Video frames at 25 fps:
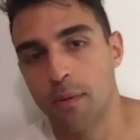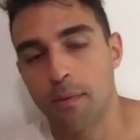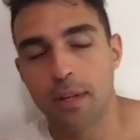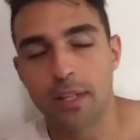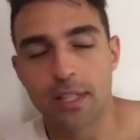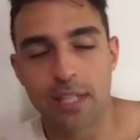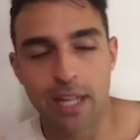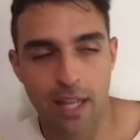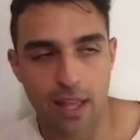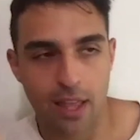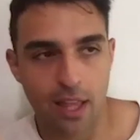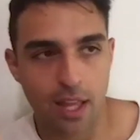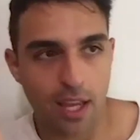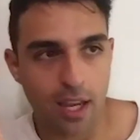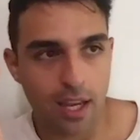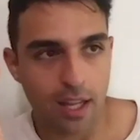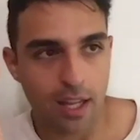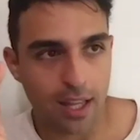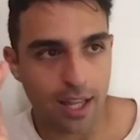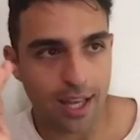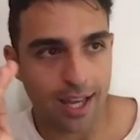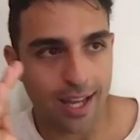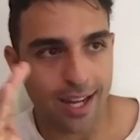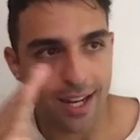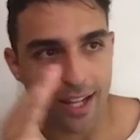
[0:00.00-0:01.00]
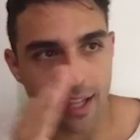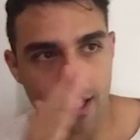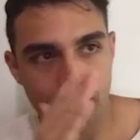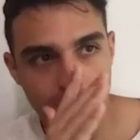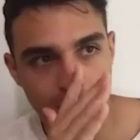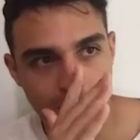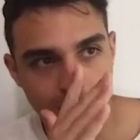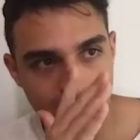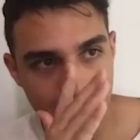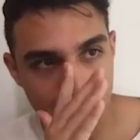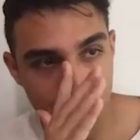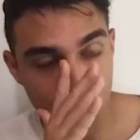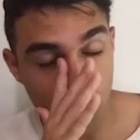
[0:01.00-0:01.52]
Because I think at the end of the
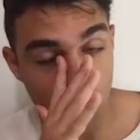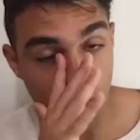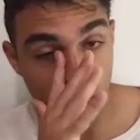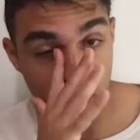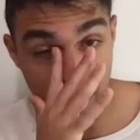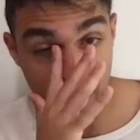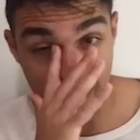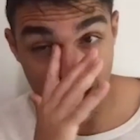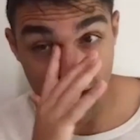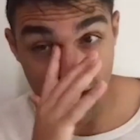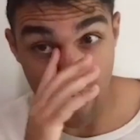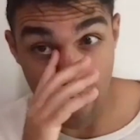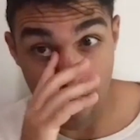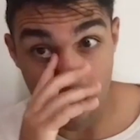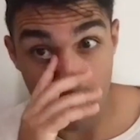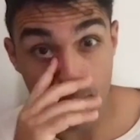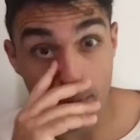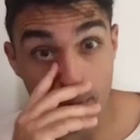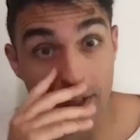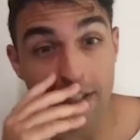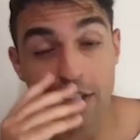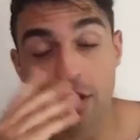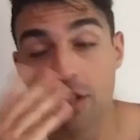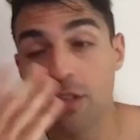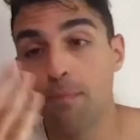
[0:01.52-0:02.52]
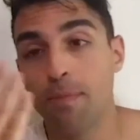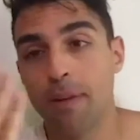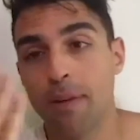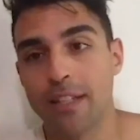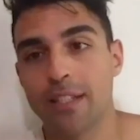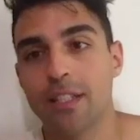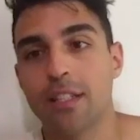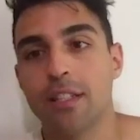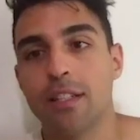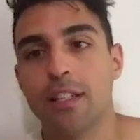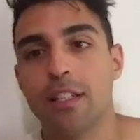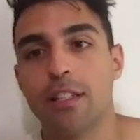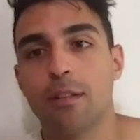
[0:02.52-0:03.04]
day, you know, like, I've been
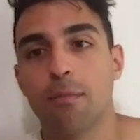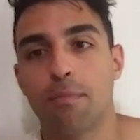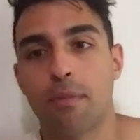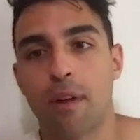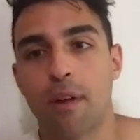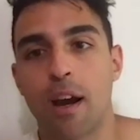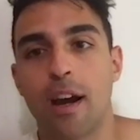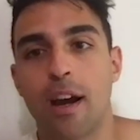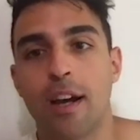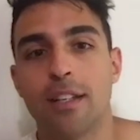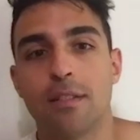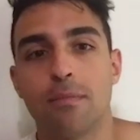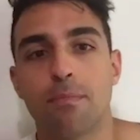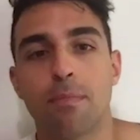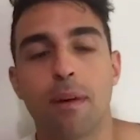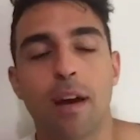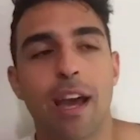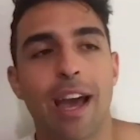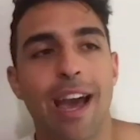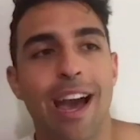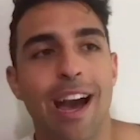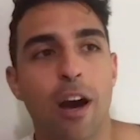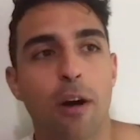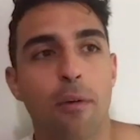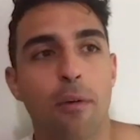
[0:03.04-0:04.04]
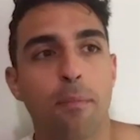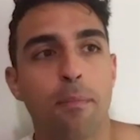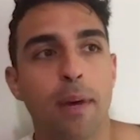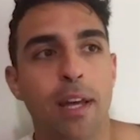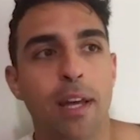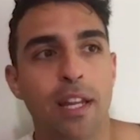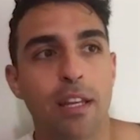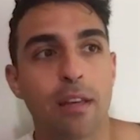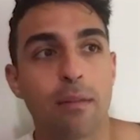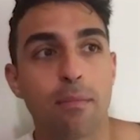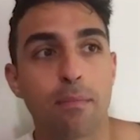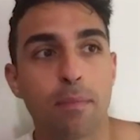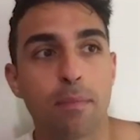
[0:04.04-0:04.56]
pleasantly surprised by how
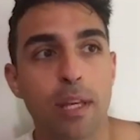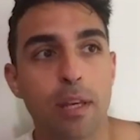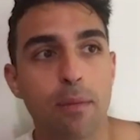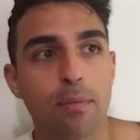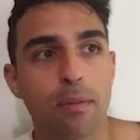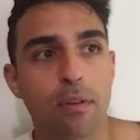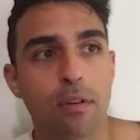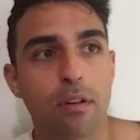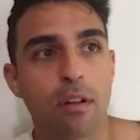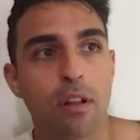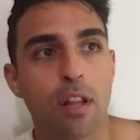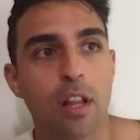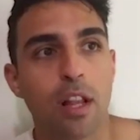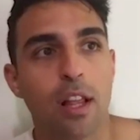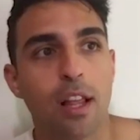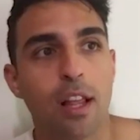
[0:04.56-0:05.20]
many people